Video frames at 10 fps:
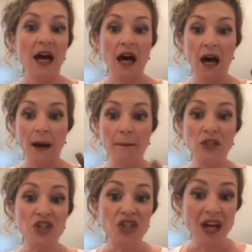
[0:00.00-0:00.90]

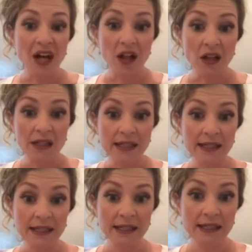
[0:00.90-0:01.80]
Michelle
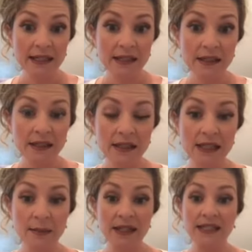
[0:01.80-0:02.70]

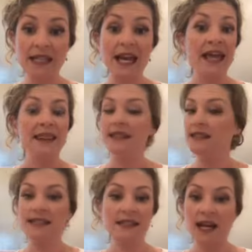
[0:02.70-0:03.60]
Simmons, this
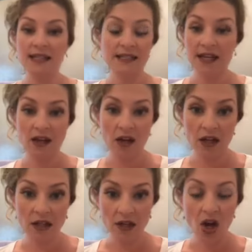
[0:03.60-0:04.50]
does not stay
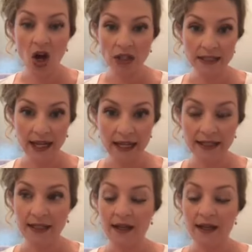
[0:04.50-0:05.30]
on all day,